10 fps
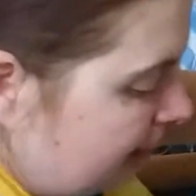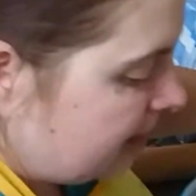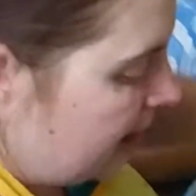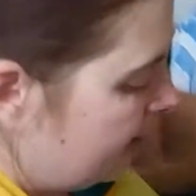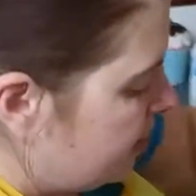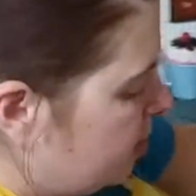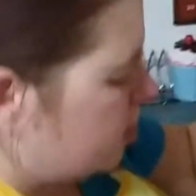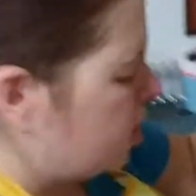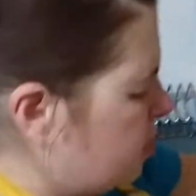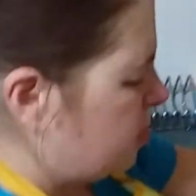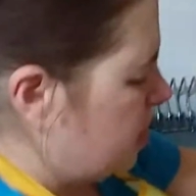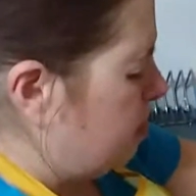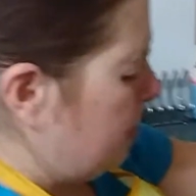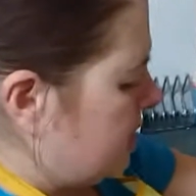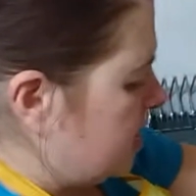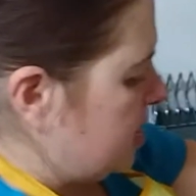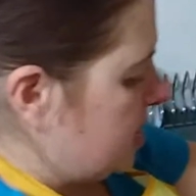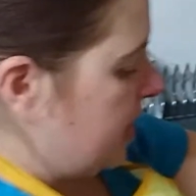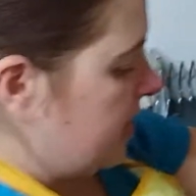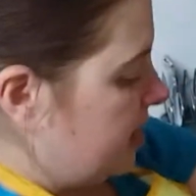I haven't got salted butter
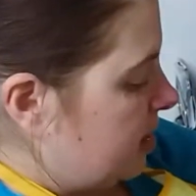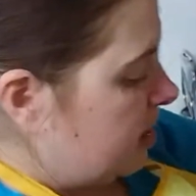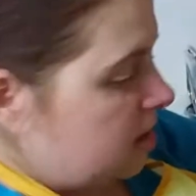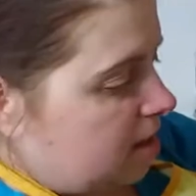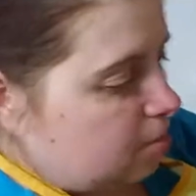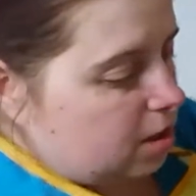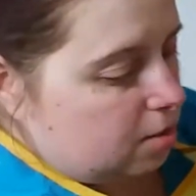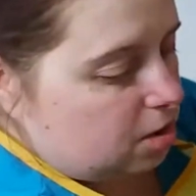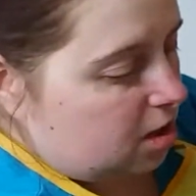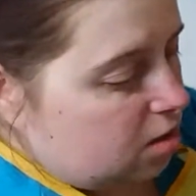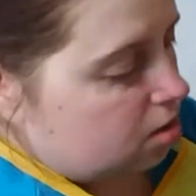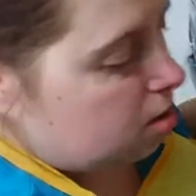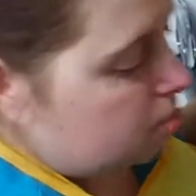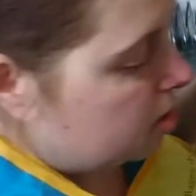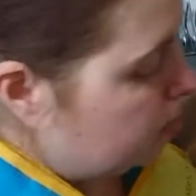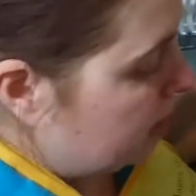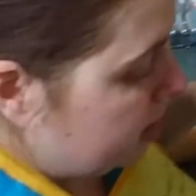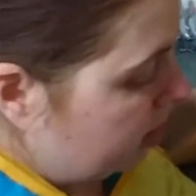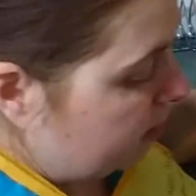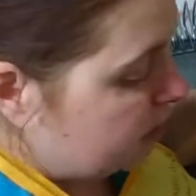today. Sometimes I use salted
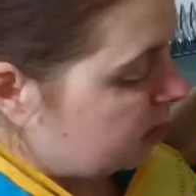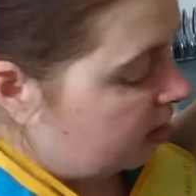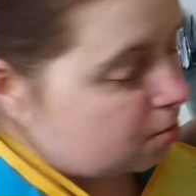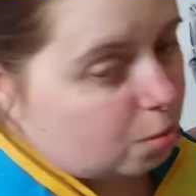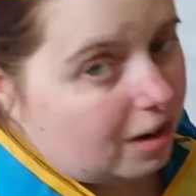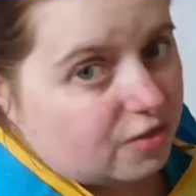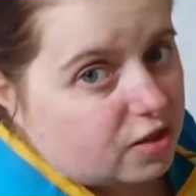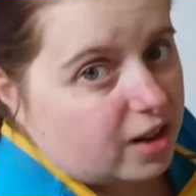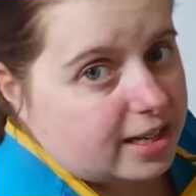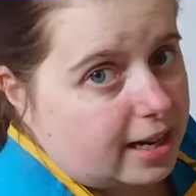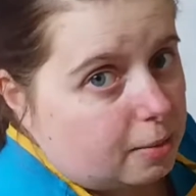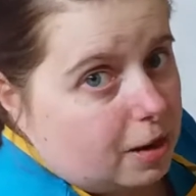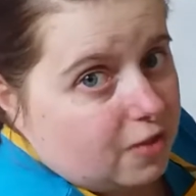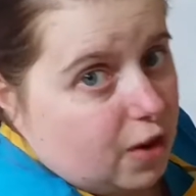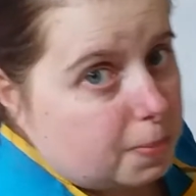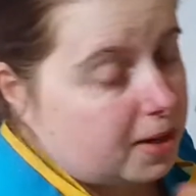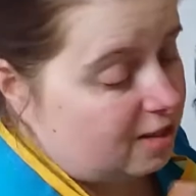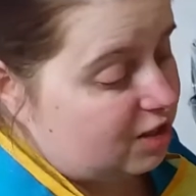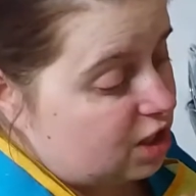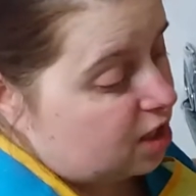butter, other times whatever I get, whatever I
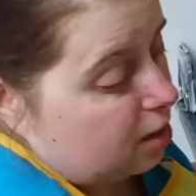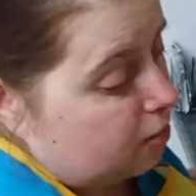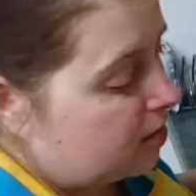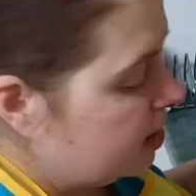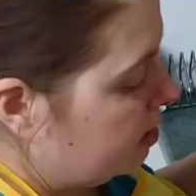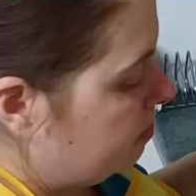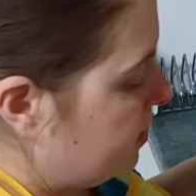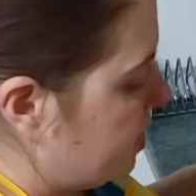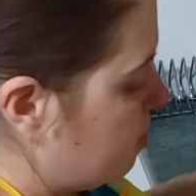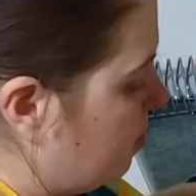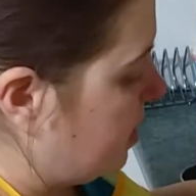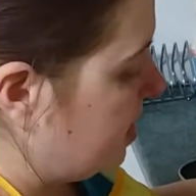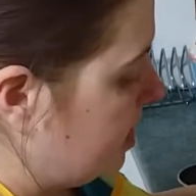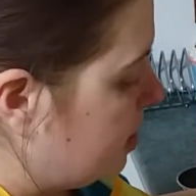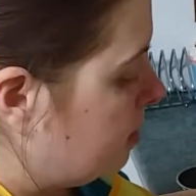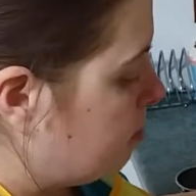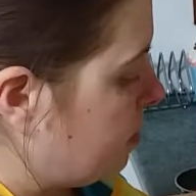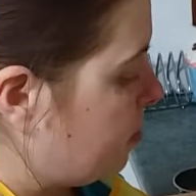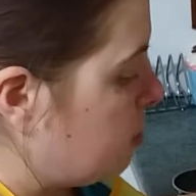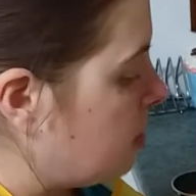pick off the shelf, that's what I get.
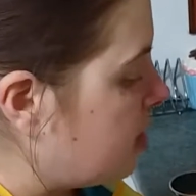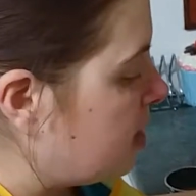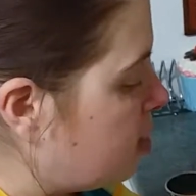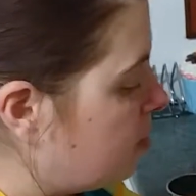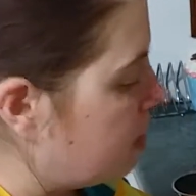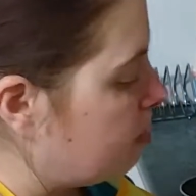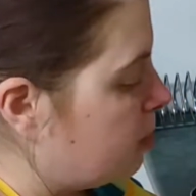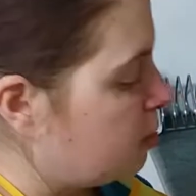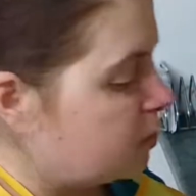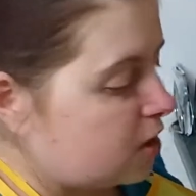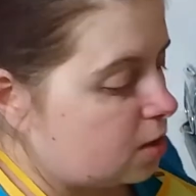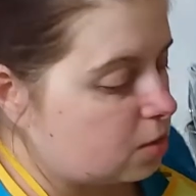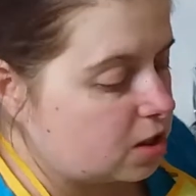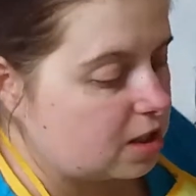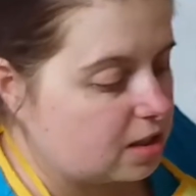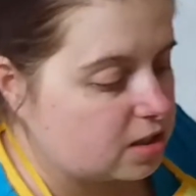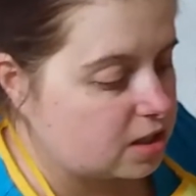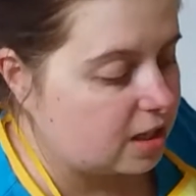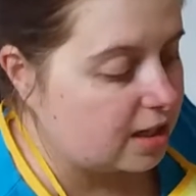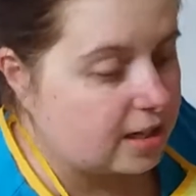But if you want a little bit more of a
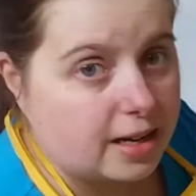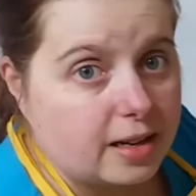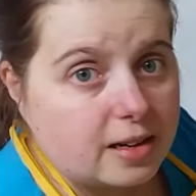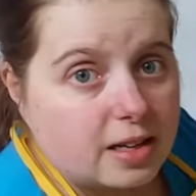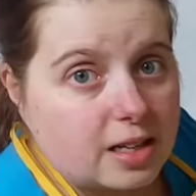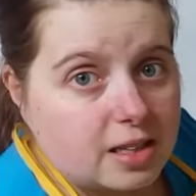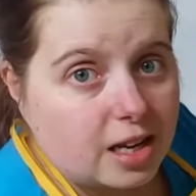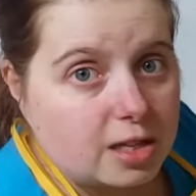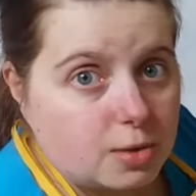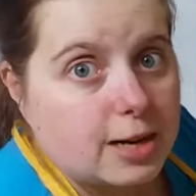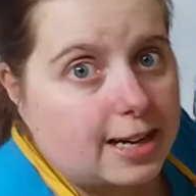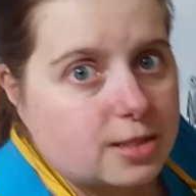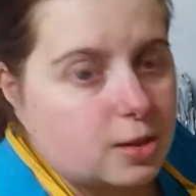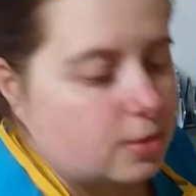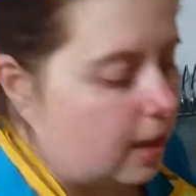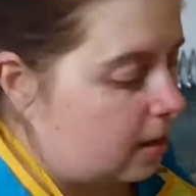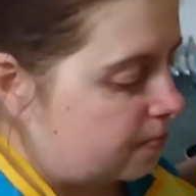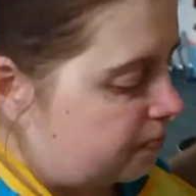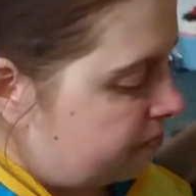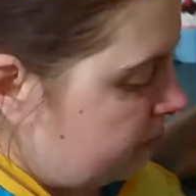saltiness in it, then you can do that.
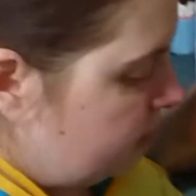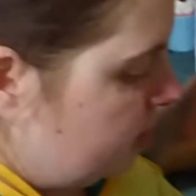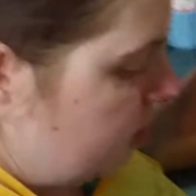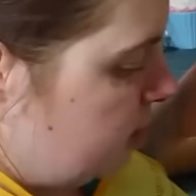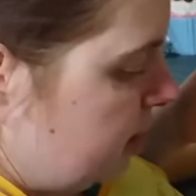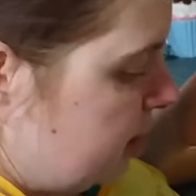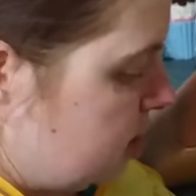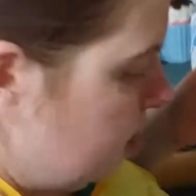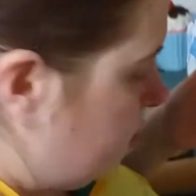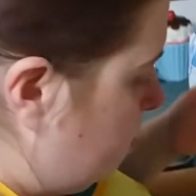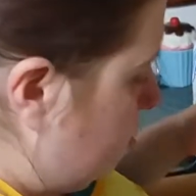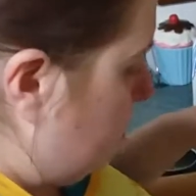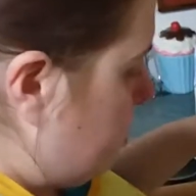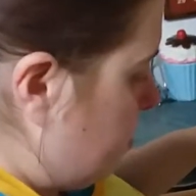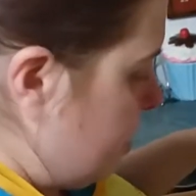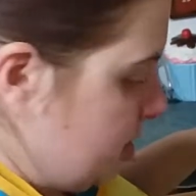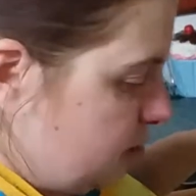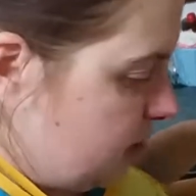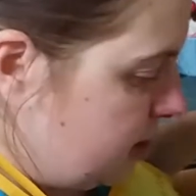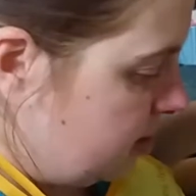Okay, so pop your
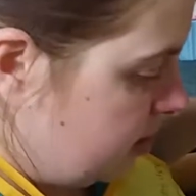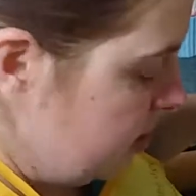butter in.